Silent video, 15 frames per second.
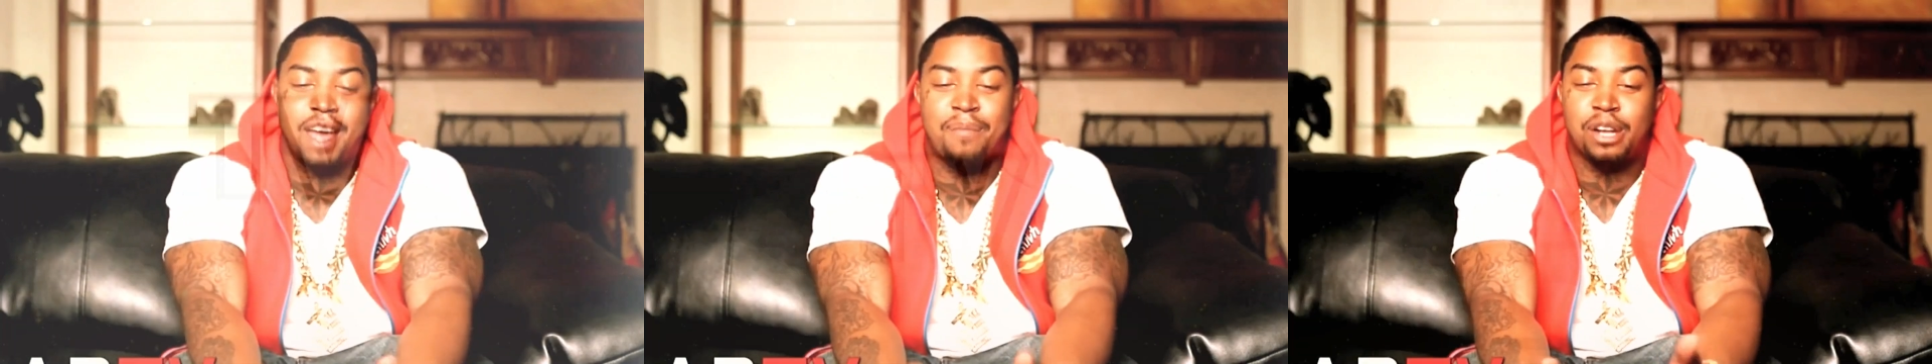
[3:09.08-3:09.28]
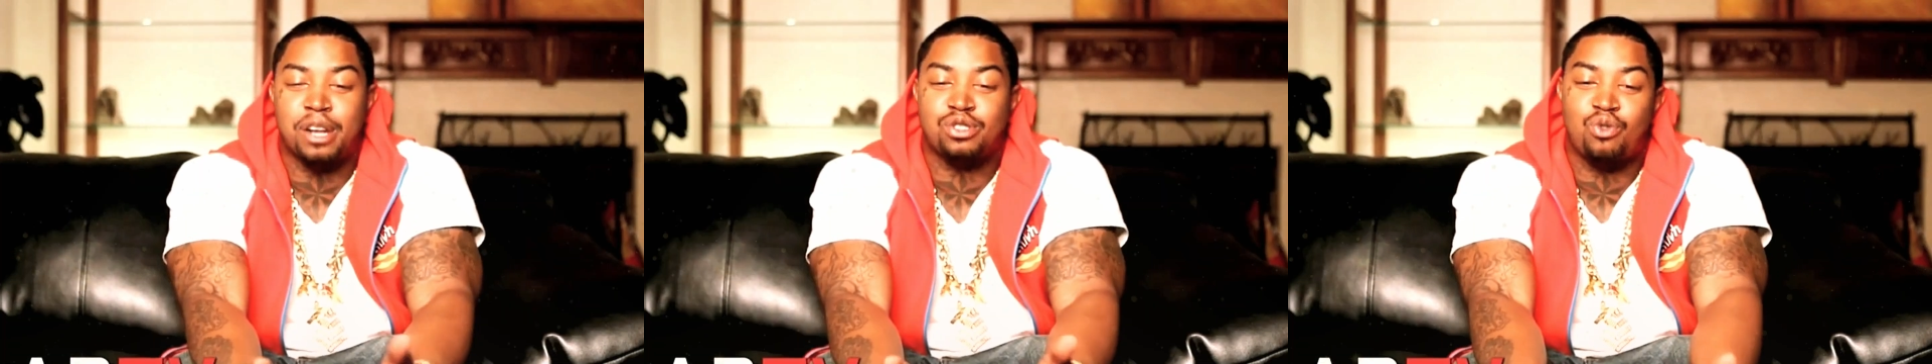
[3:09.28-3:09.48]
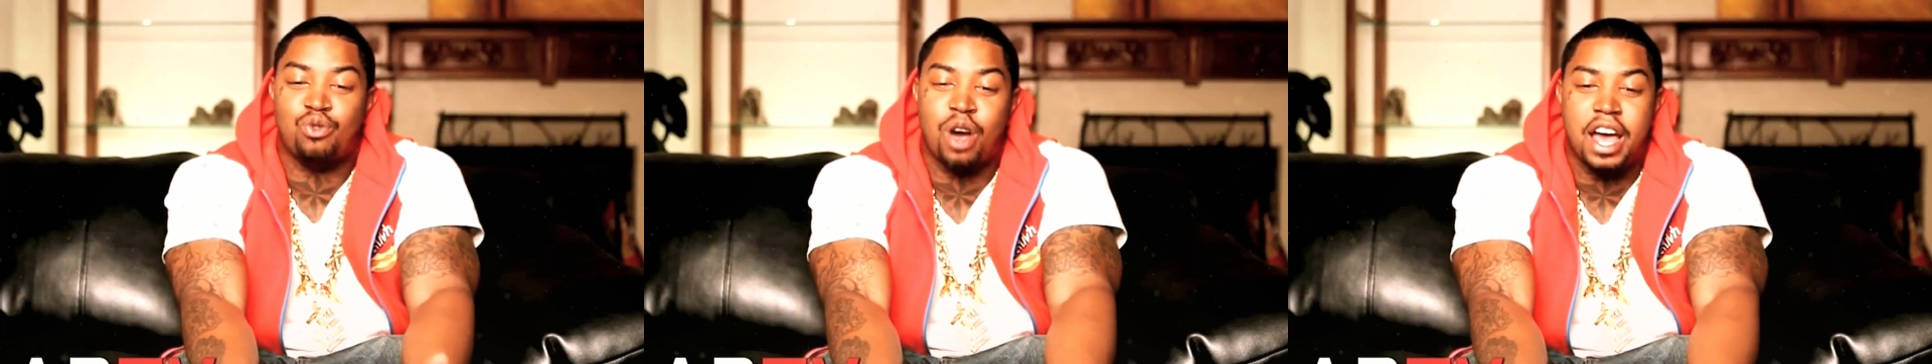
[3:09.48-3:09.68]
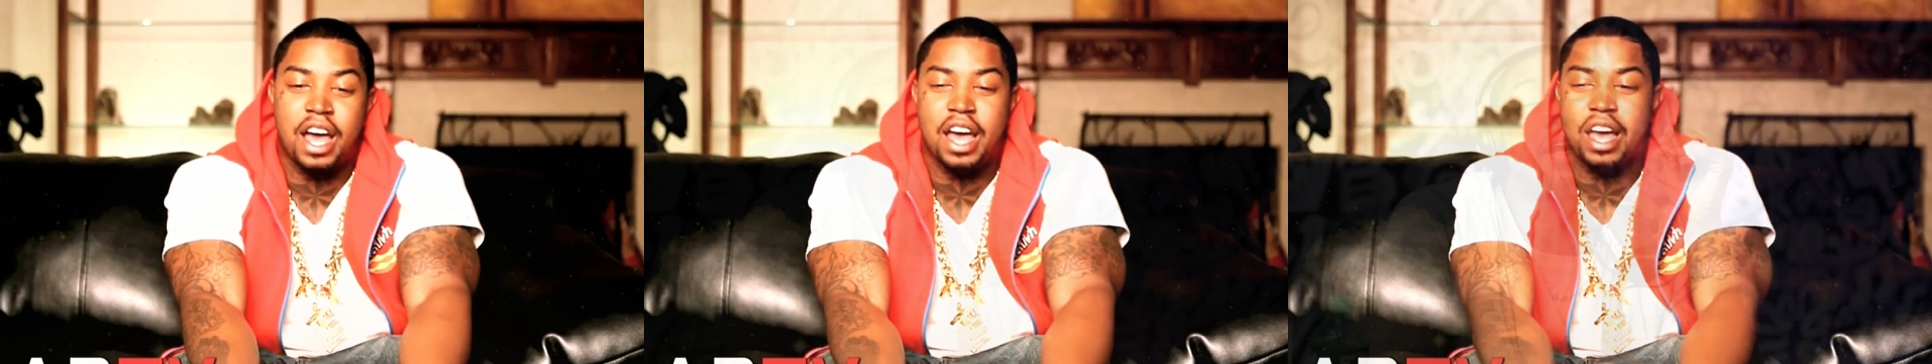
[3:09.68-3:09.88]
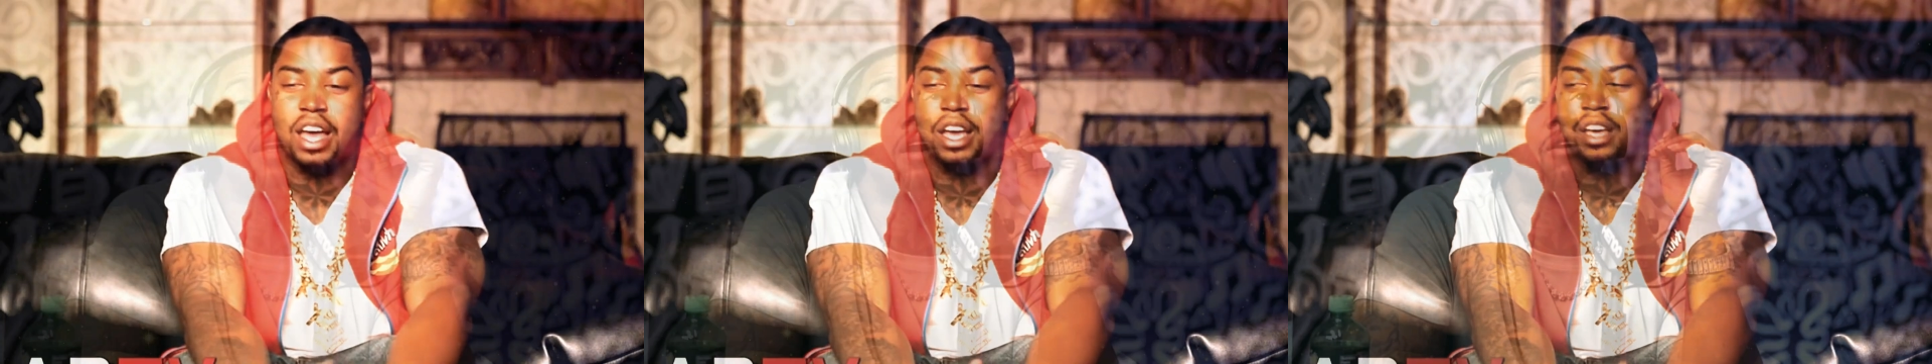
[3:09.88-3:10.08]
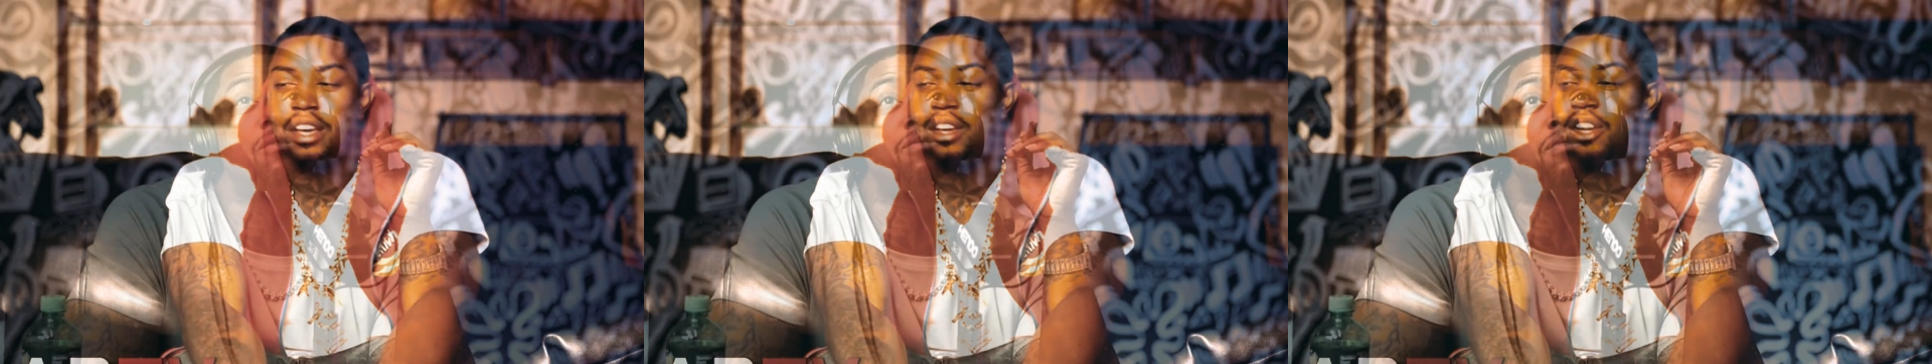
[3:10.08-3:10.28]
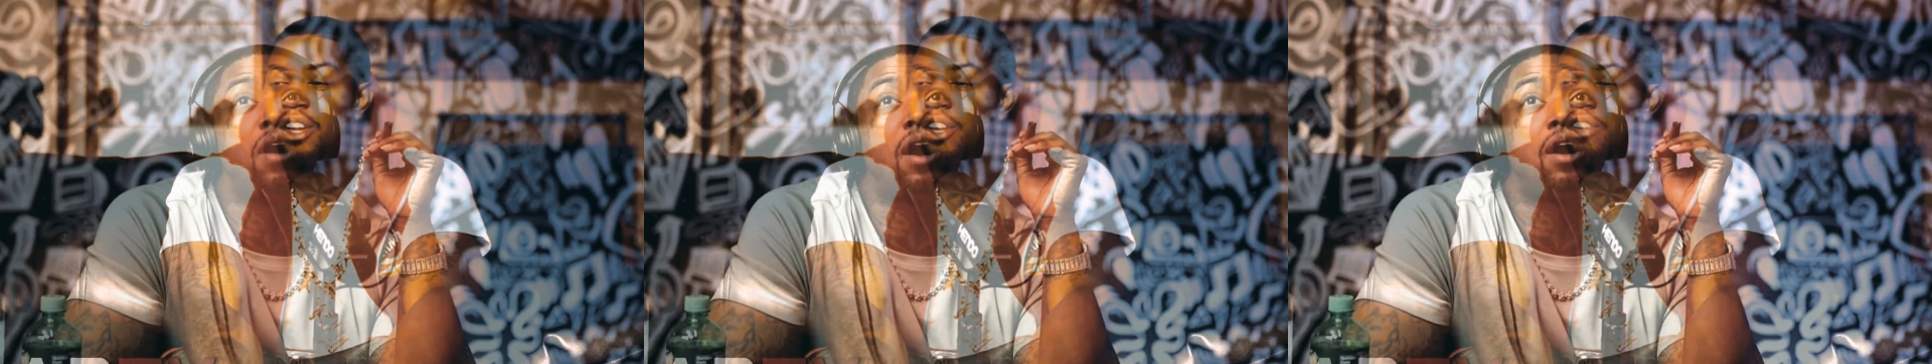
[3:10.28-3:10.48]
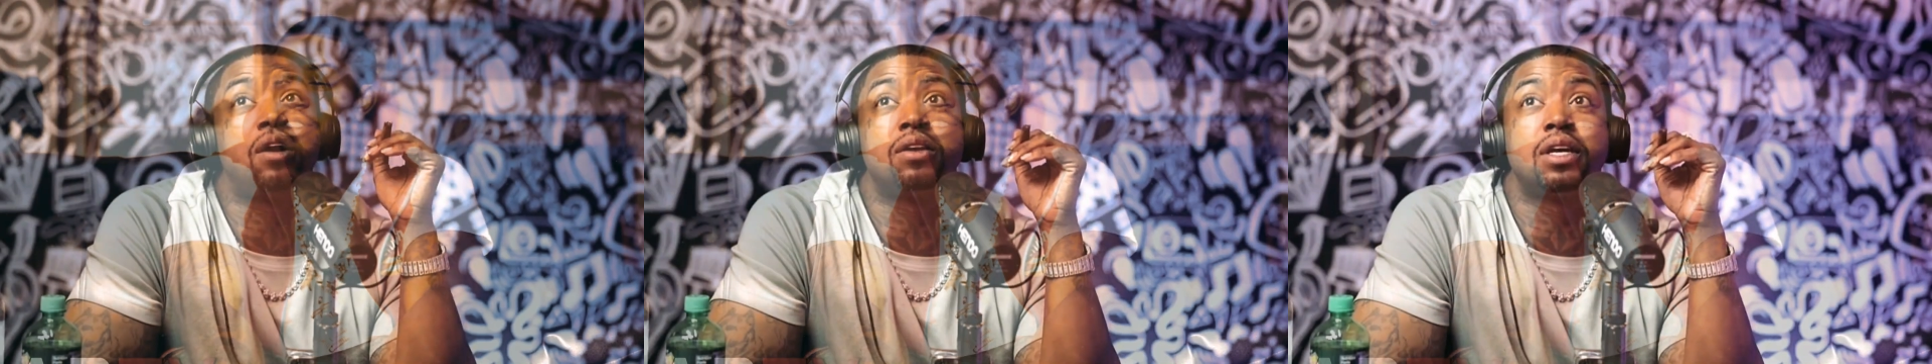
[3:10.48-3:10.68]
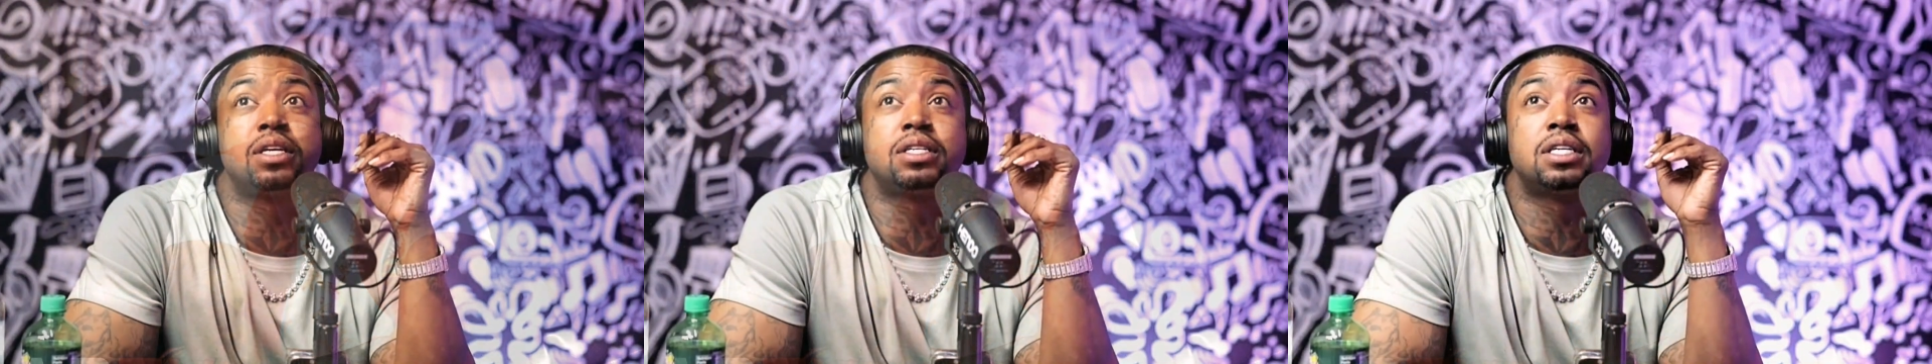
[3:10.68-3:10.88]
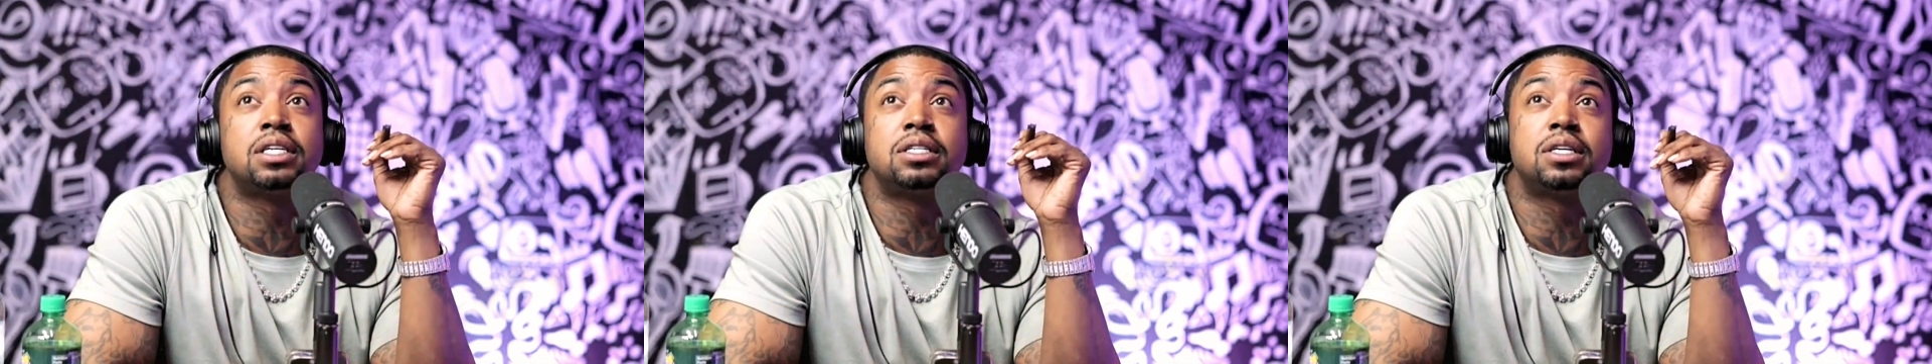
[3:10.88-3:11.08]
it gets worse because the
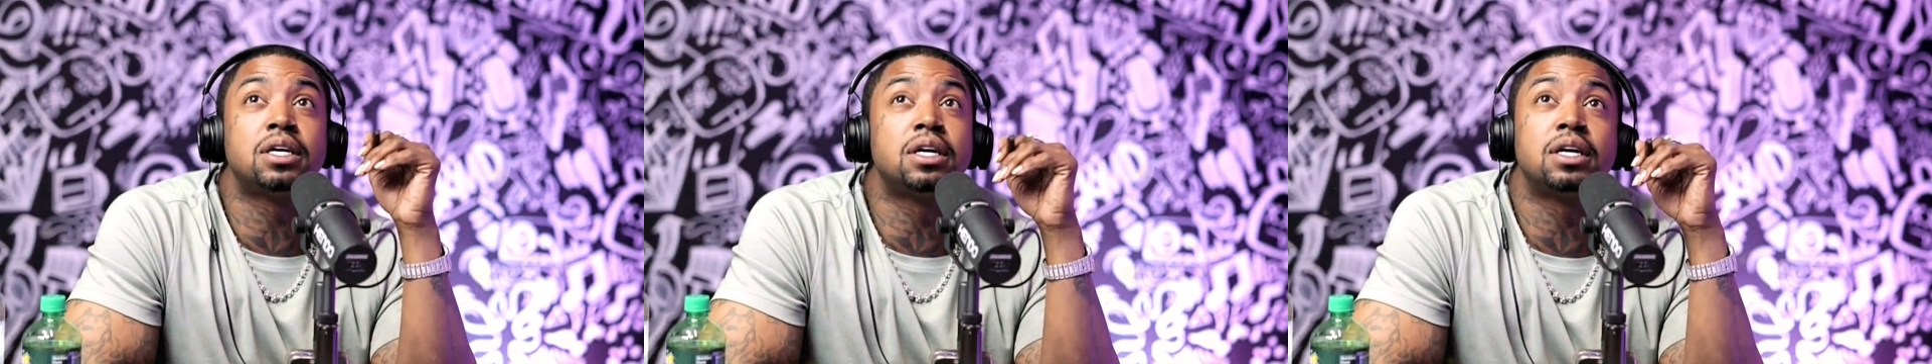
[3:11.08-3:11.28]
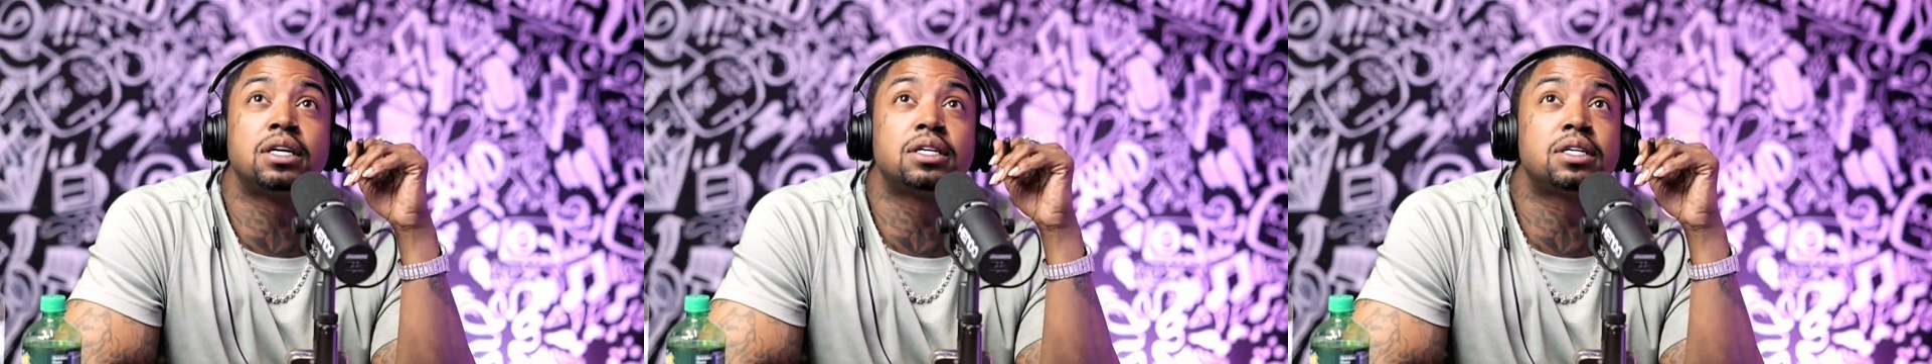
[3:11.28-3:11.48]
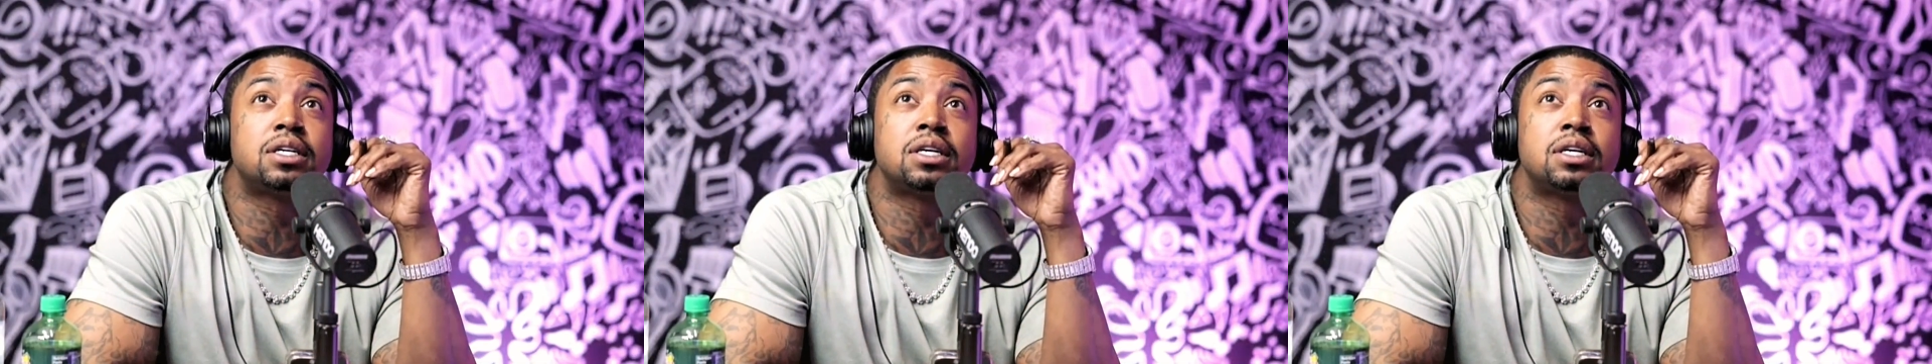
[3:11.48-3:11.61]
footage in question